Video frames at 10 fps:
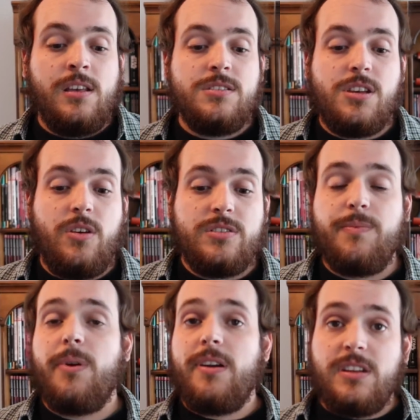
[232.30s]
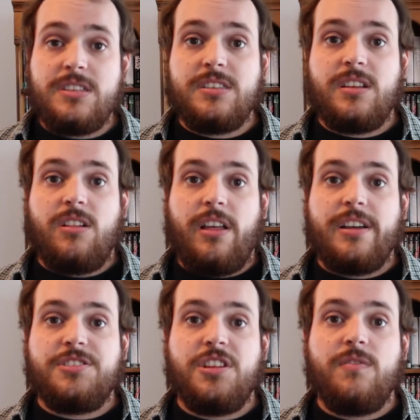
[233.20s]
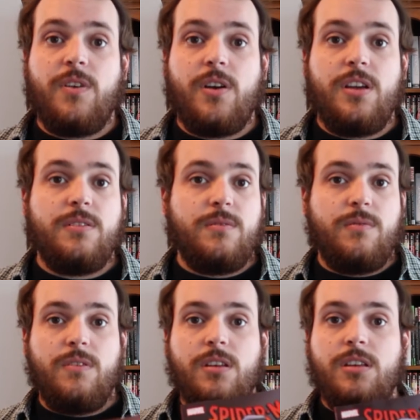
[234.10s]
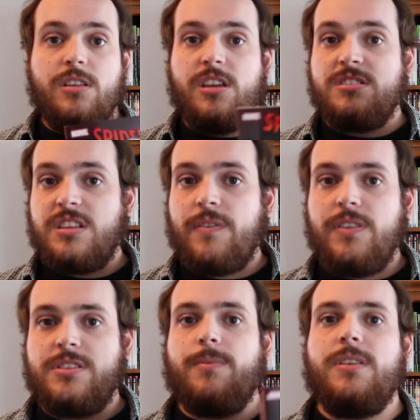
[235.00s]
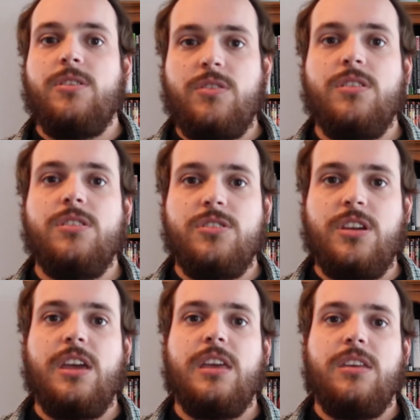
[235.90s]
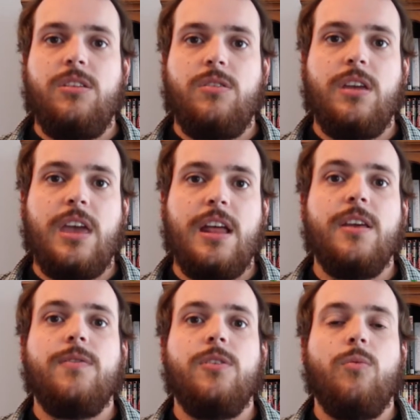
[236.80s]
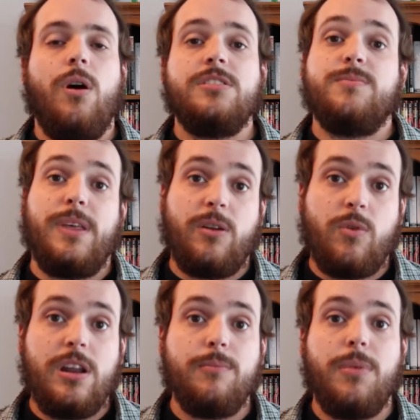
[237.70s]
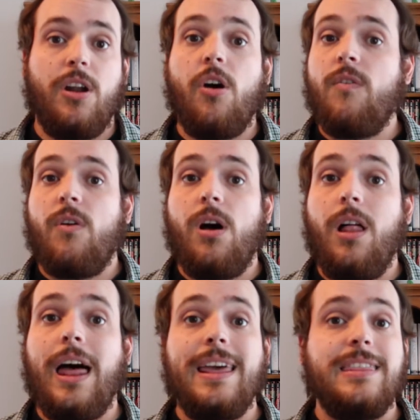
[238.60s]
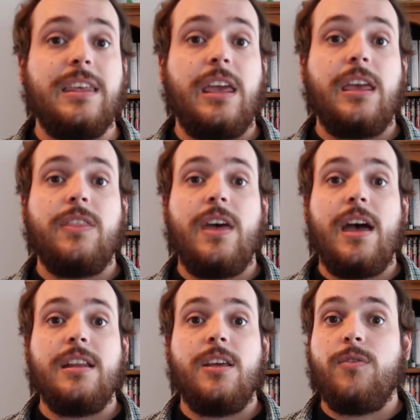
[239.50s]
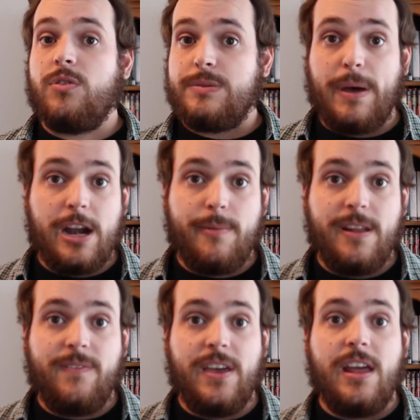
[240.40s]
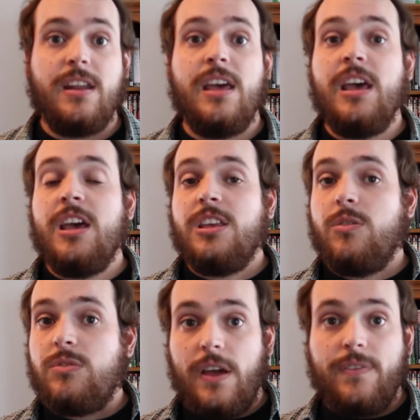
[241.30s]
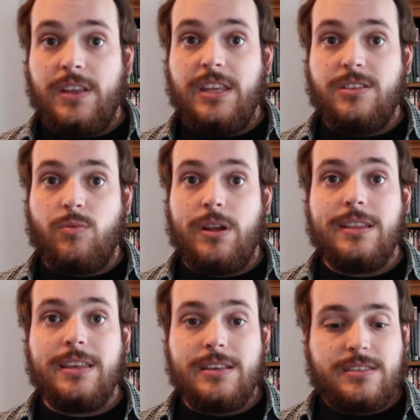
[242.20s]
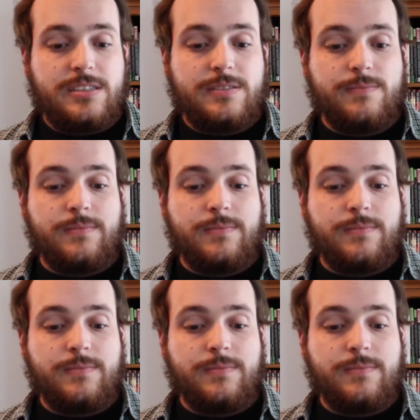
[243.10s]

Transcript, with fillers: So it's a very decent collection. Very, it's definitely something you could you could you could get if you want some light reading. But overall, I think that if you're a Spider-Man fan, you definitely need to read this.